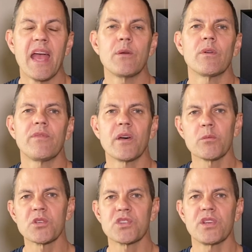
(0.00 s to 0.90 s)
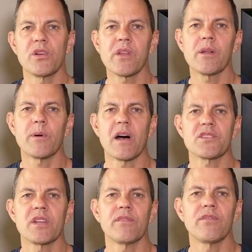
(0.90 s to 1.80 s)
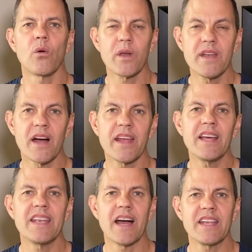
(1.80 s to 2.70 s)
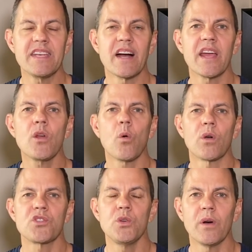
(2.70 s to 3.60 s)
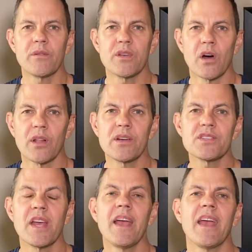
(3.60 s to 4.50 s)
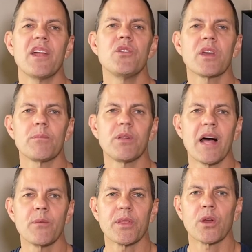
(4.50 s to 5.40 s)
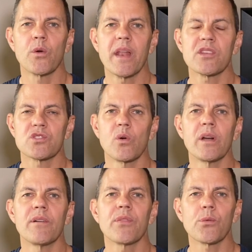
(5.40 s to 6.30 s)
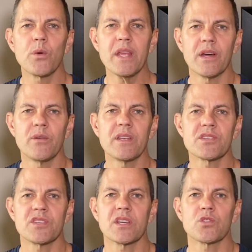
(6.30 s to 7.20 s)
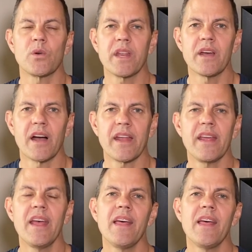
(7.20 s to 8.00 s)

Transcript: a refundable security deposit of $49.99 or $200, and you can apply with a credit score of 300 to 629.